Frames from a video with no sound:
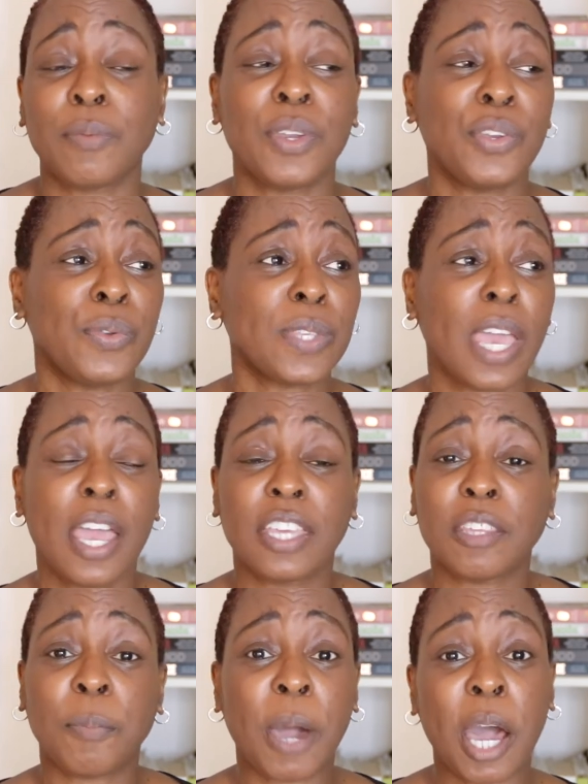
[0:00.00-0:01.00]
We use
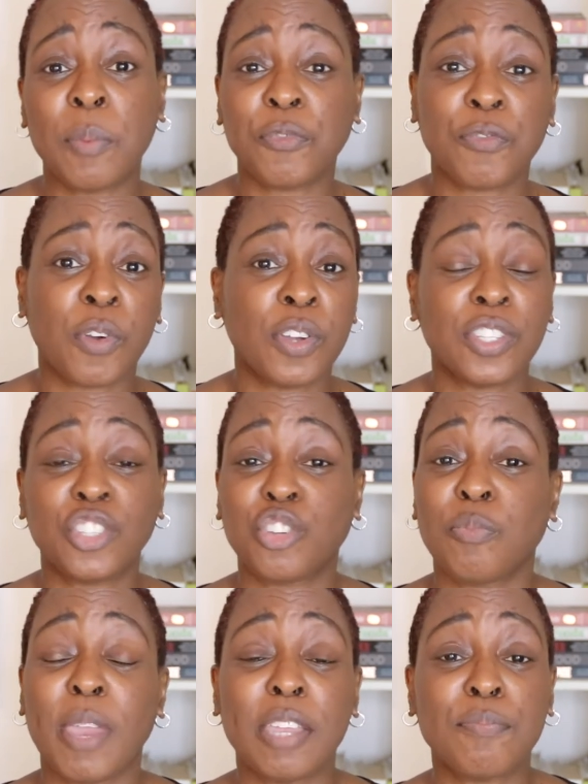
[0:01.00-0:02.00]
the palm fronds
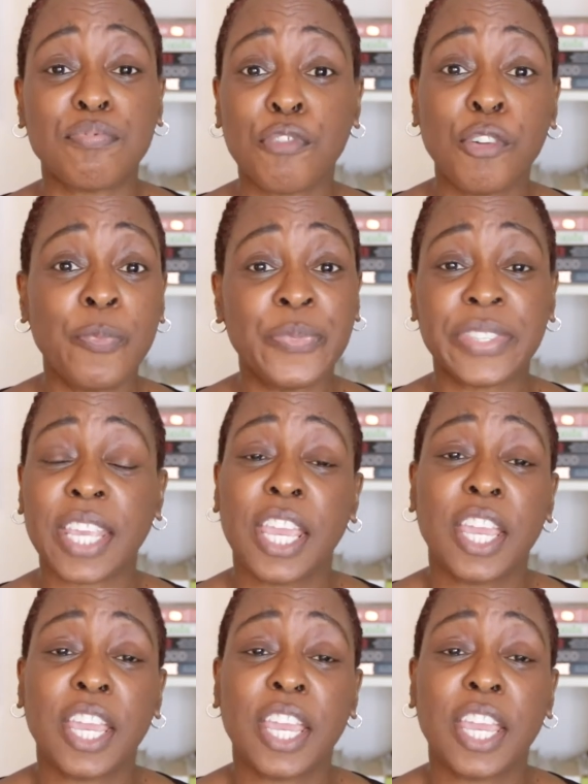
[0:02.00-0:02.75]
to make brooms.